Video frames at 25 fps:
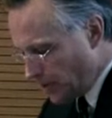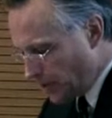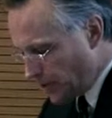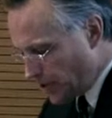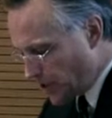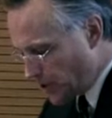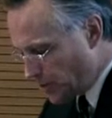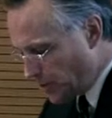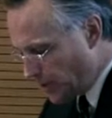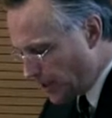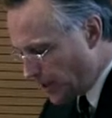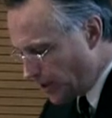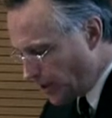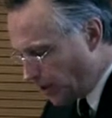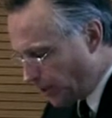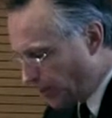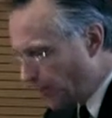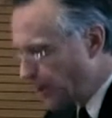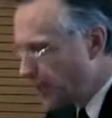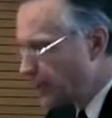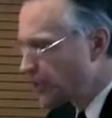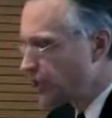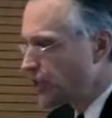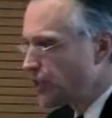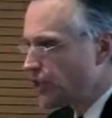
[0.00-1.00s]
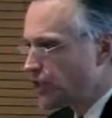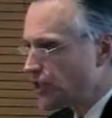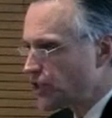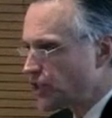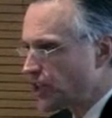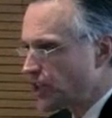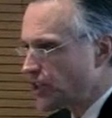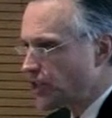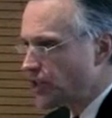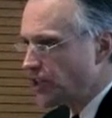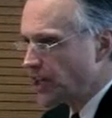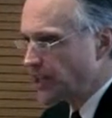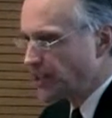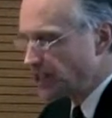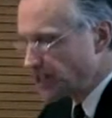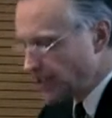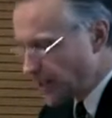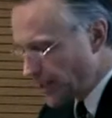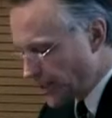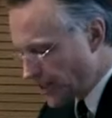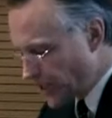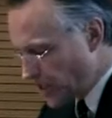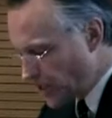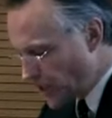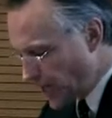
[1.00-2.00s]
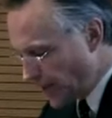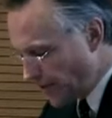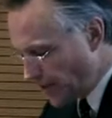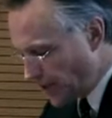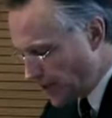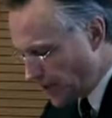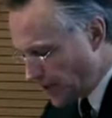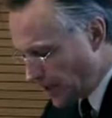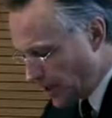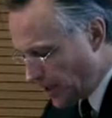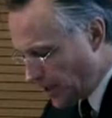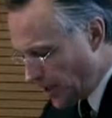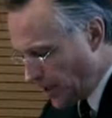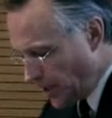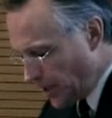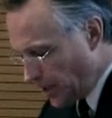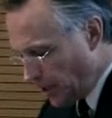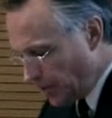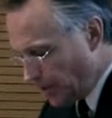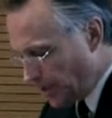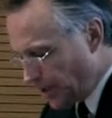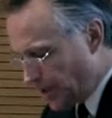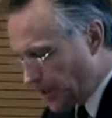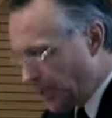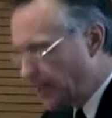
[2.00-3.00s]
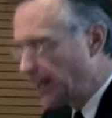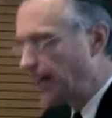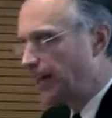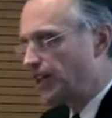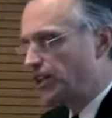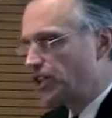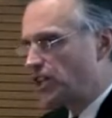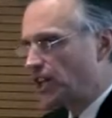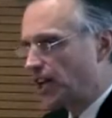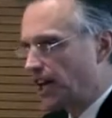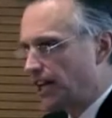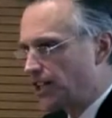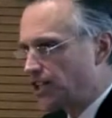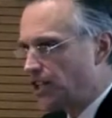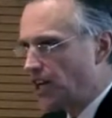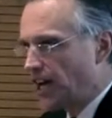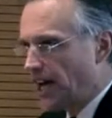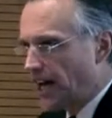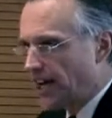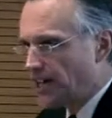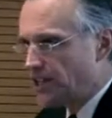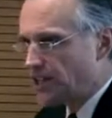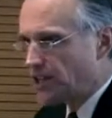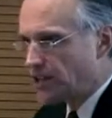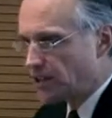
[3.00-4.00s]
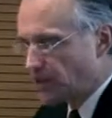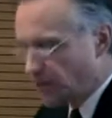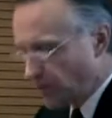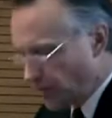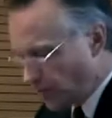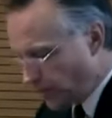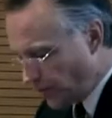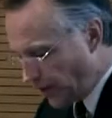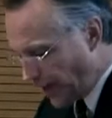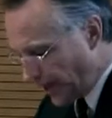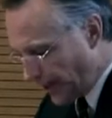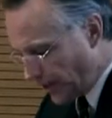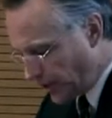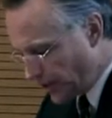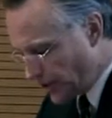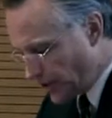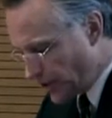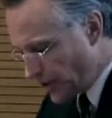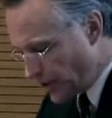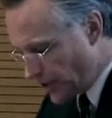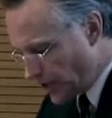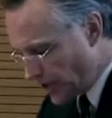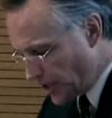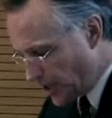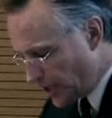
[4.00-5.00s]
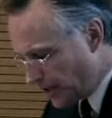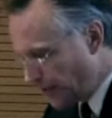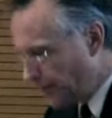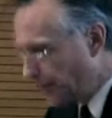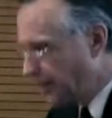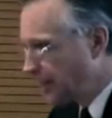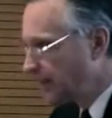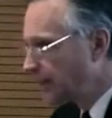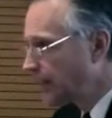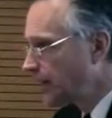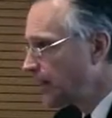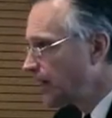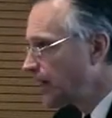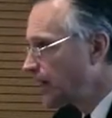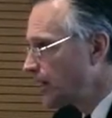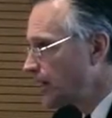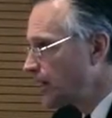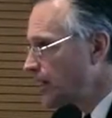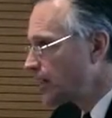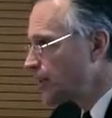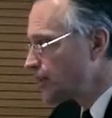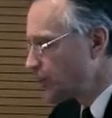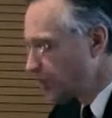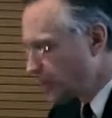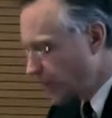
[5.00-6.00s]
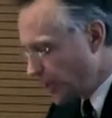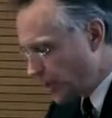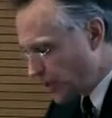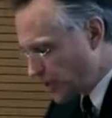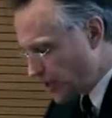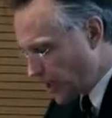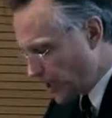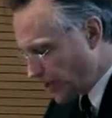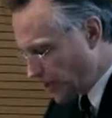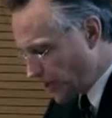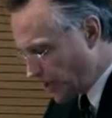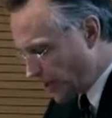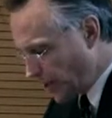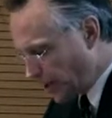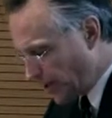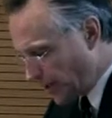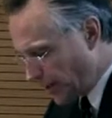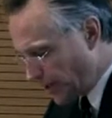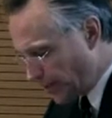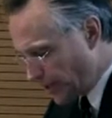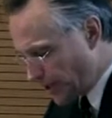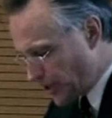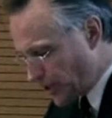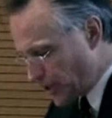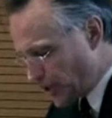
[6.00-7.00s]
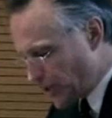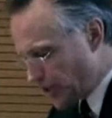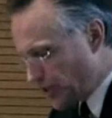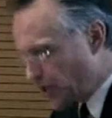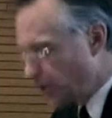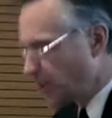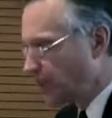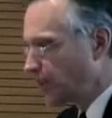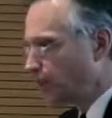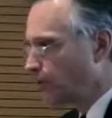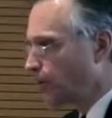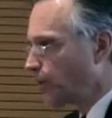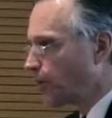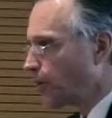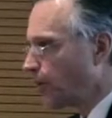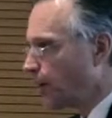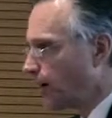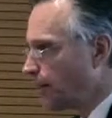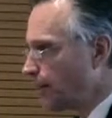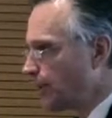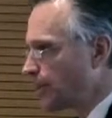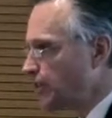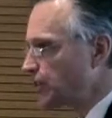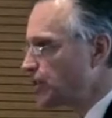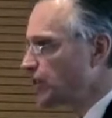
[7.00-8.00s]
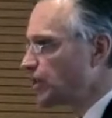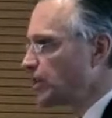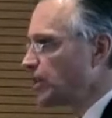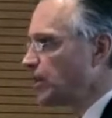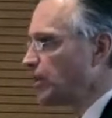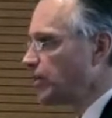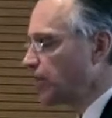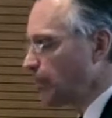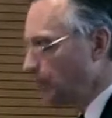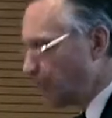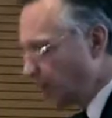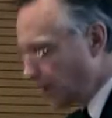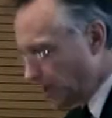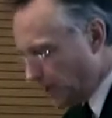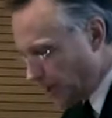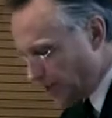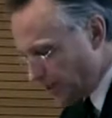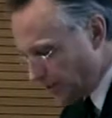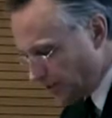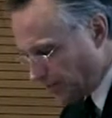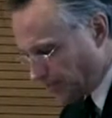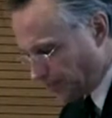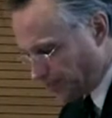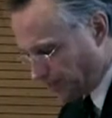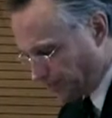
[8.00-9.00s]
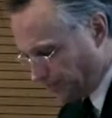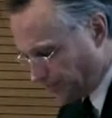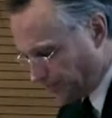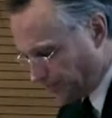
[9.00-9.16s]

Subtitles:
which has been in operation since 1997, but has, as yet, failed to deliver to the extent that our ambitions and requirements demand.